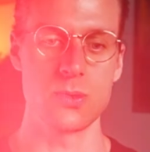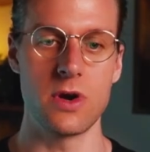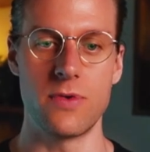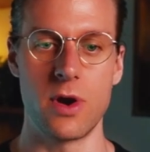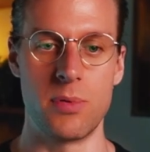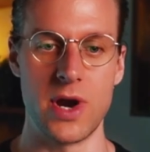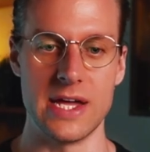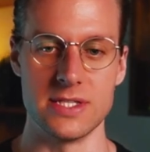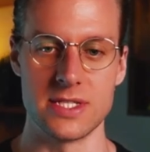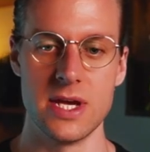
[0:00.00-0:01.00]
one of our
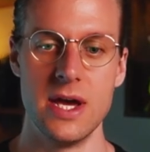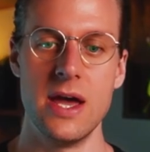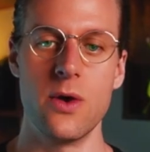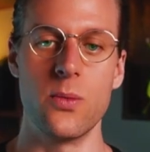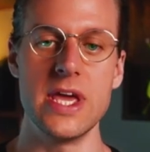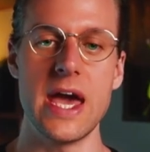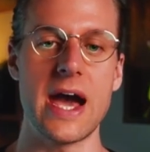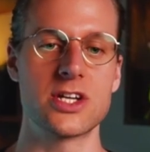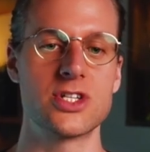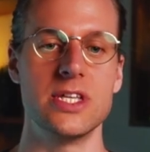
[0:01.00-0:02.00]
brands. We
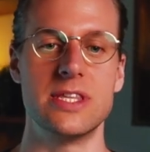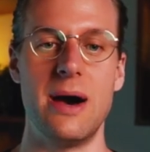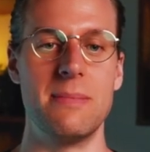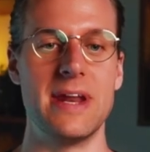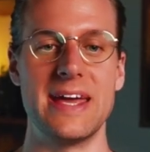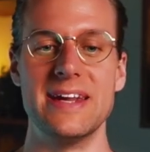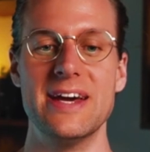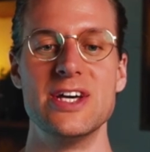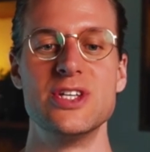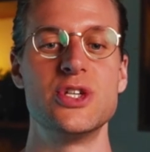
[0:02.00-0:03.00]
actually dominate
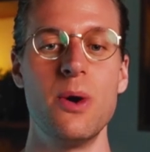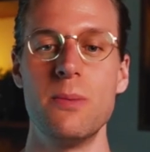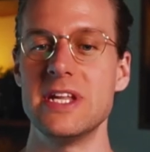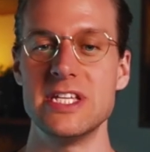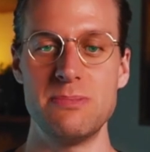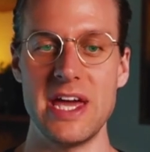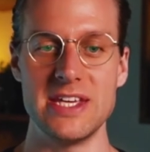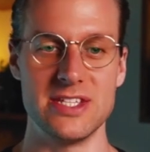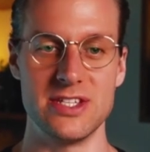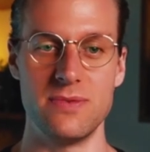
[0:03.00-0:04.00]
so many
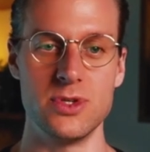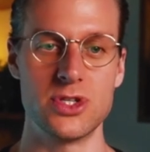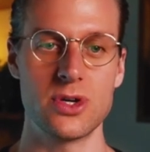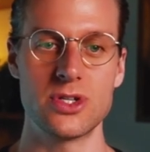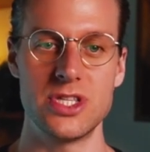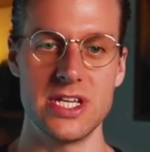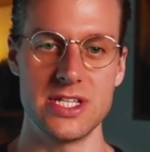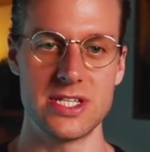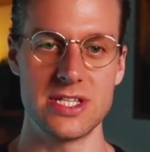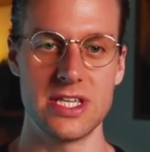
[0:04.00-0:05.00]
spaces. If you search
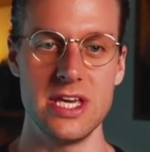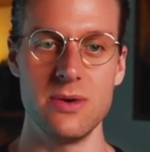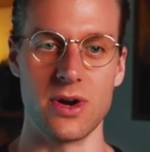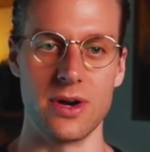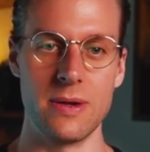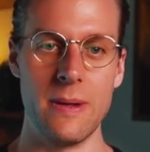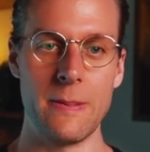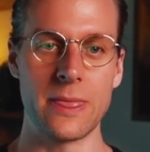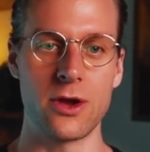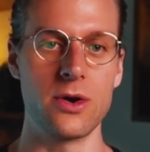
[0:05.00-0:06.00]
this keyword,
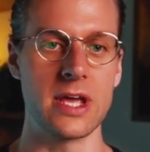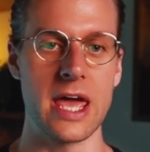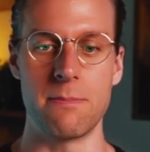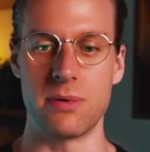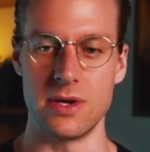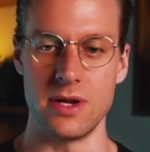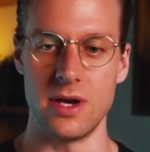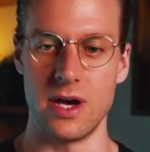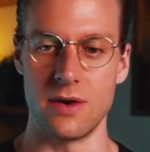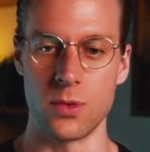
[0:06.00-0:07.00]
gardening apron
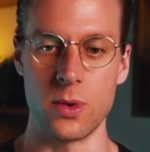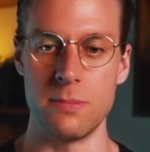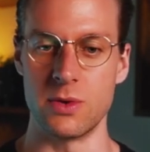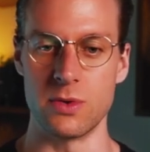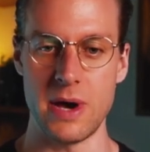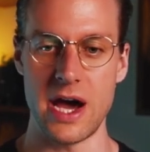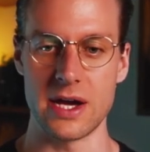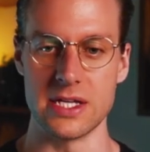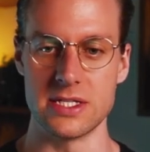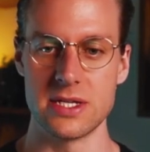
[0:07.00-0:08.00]
for women with
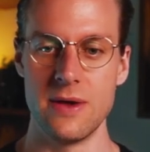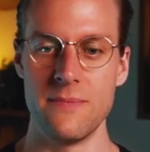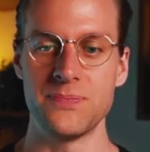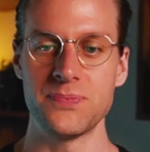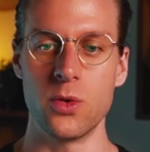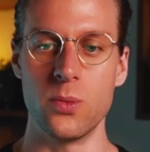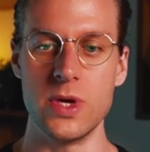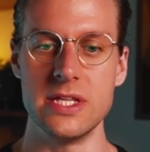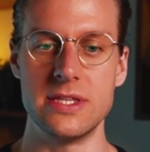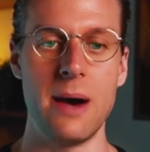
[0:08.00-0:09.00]
pockets,
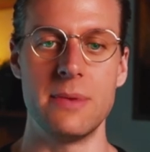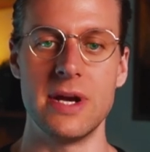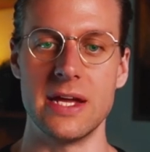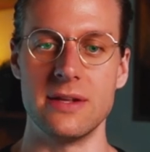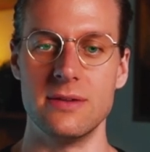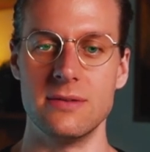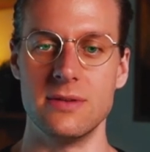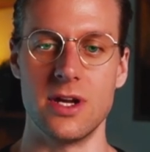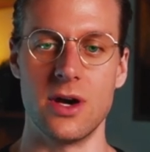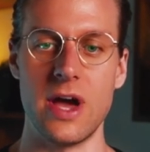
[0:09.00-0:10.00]
we dominate,
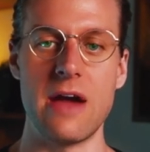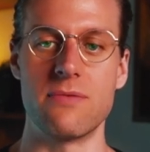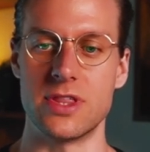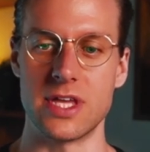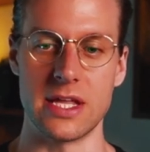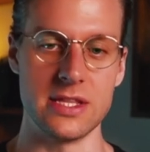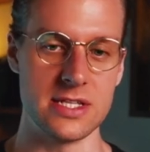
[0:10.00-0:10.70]
everything. And